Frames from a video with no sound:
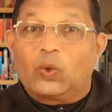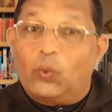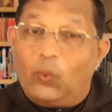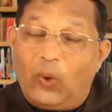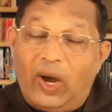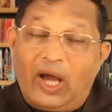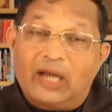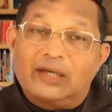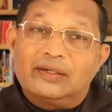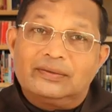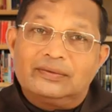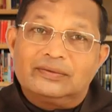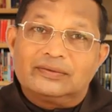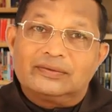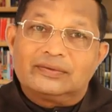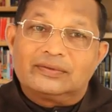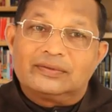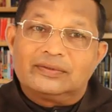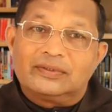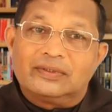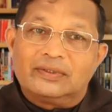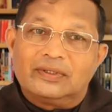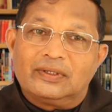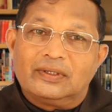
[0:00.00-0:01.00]
One,
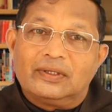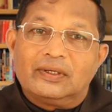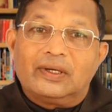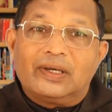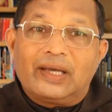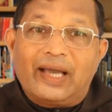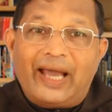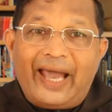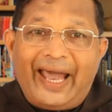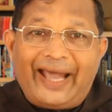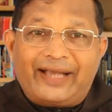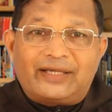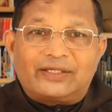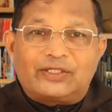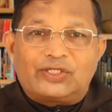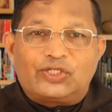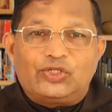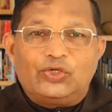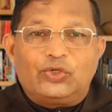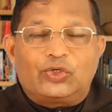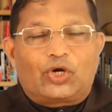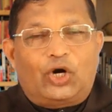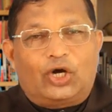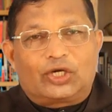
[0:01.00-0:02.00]

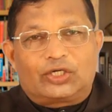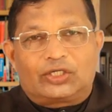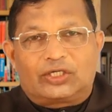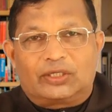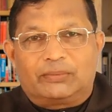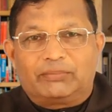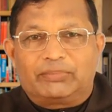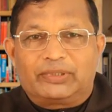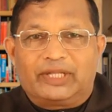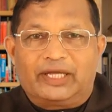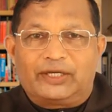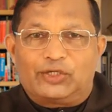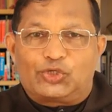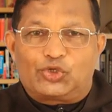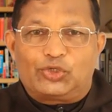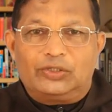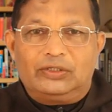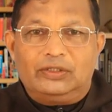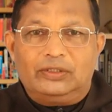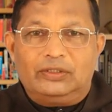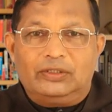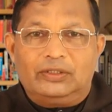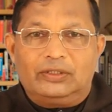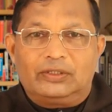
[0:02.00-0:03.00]
active
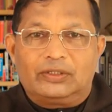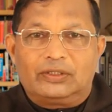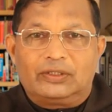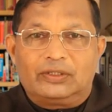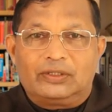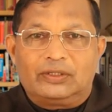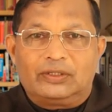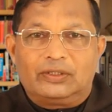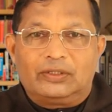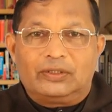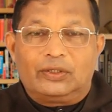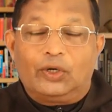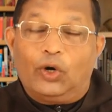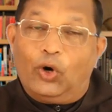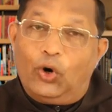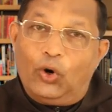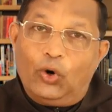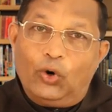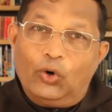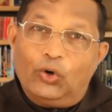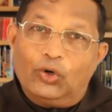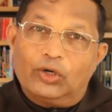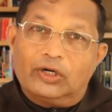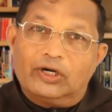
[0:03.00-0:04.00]
contemplation
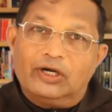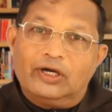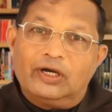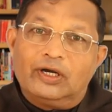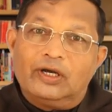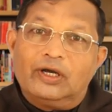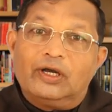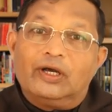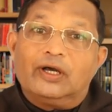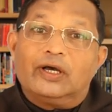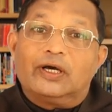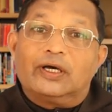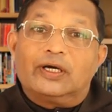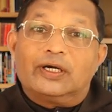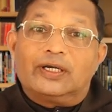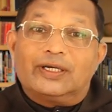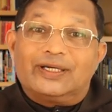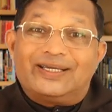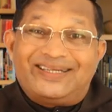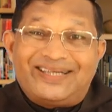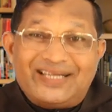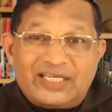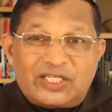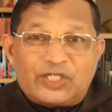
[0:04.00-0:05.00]
or
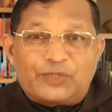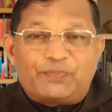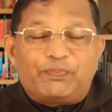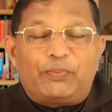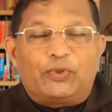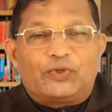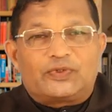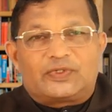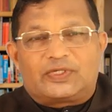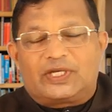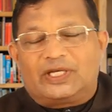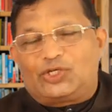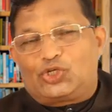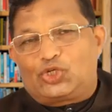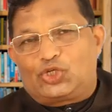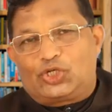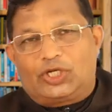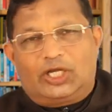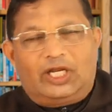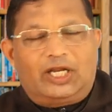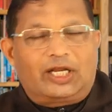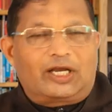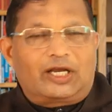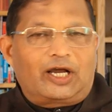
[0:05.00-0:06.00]

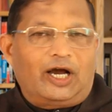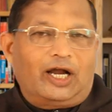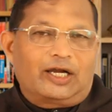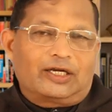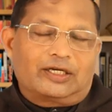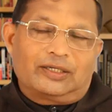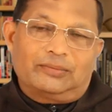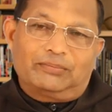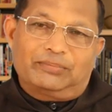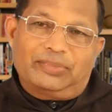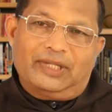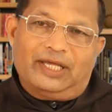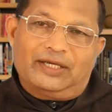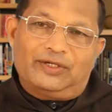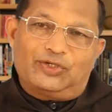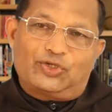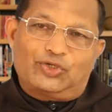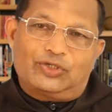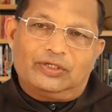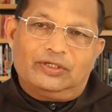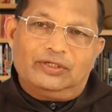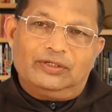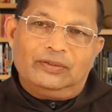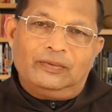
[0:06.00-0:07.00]
dispositional
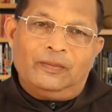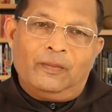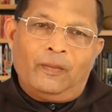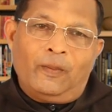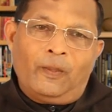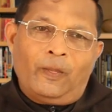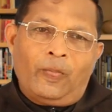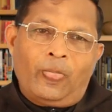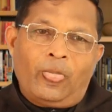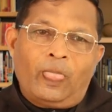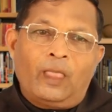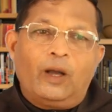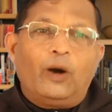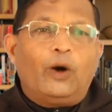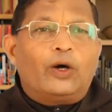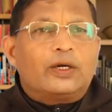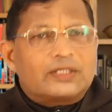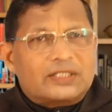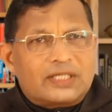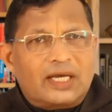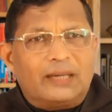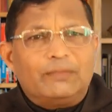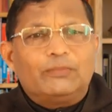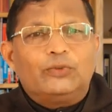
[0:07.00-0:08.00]
contemplation, or
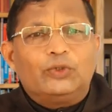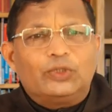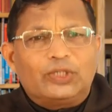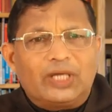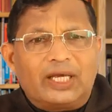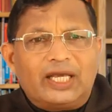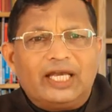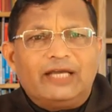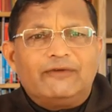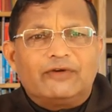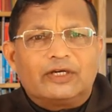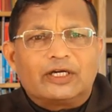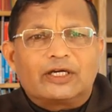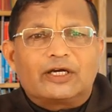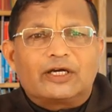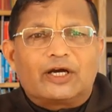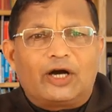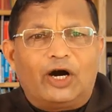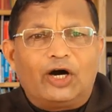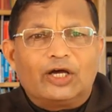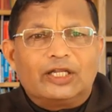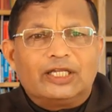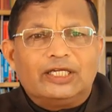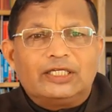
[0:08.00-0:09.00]
some would even
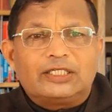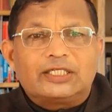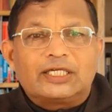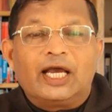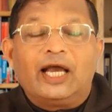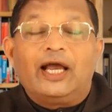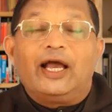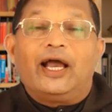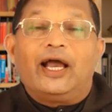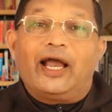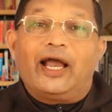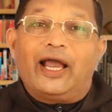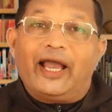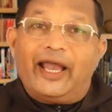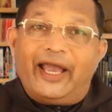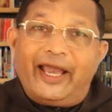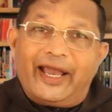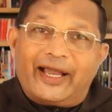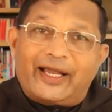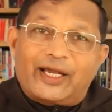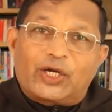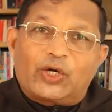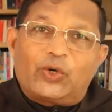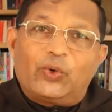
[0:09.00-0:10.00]
call it
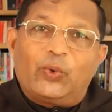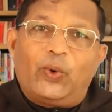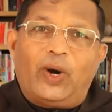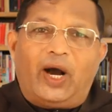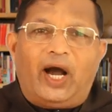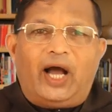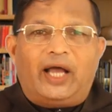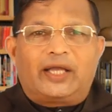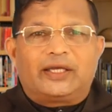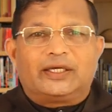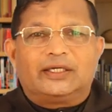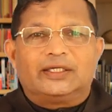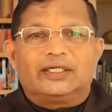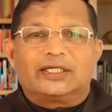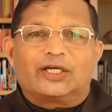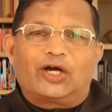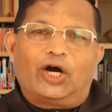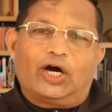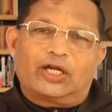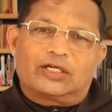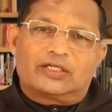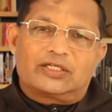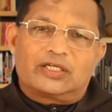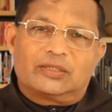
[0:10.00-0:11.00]
acquired
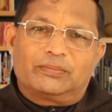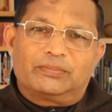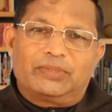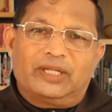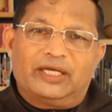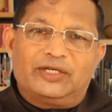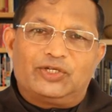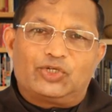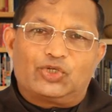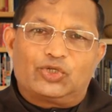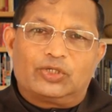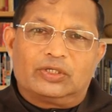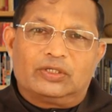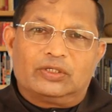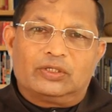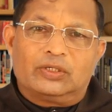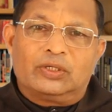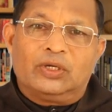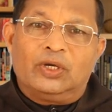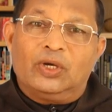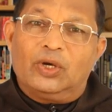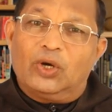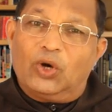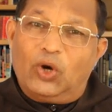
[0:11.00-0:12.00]

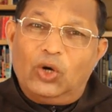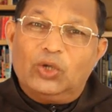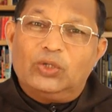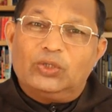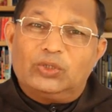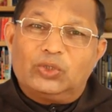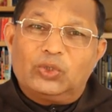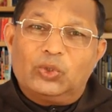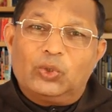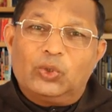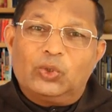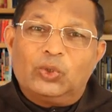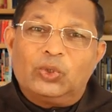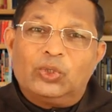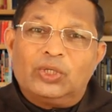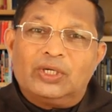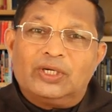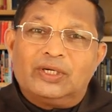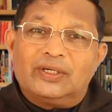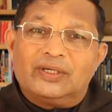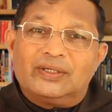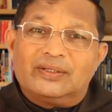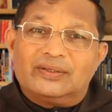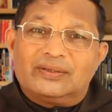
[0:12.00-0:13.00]
contemplation, although
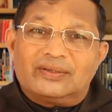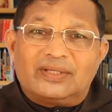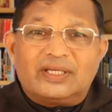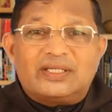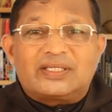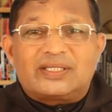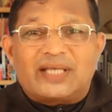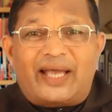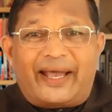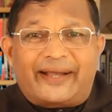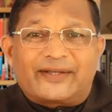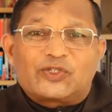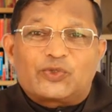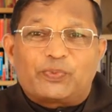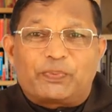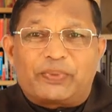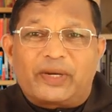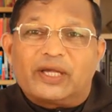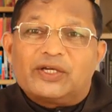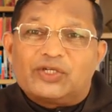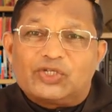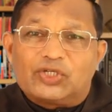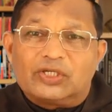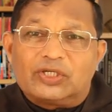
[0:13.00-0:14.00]
this
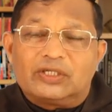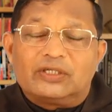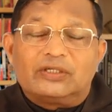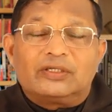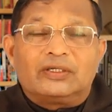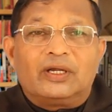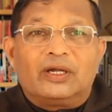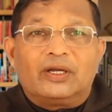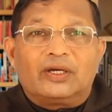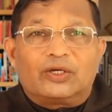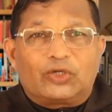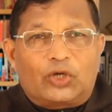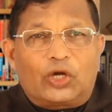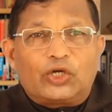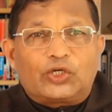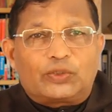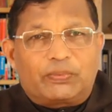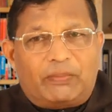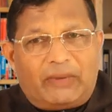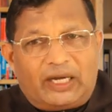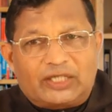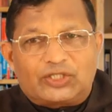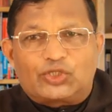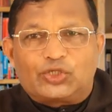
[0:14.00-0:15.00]
expression not
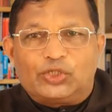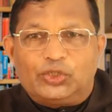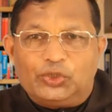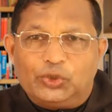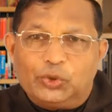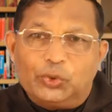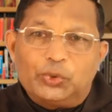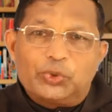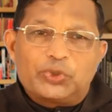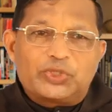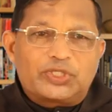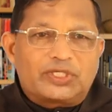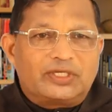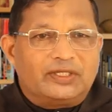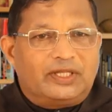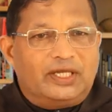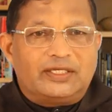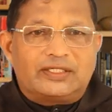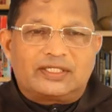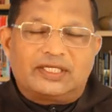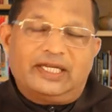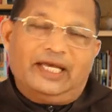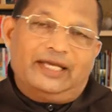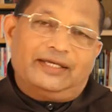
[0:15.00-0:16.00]
much used
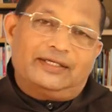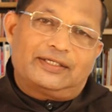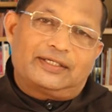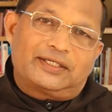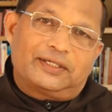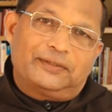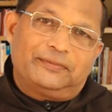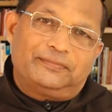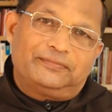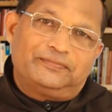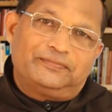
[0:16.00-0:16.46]
these days.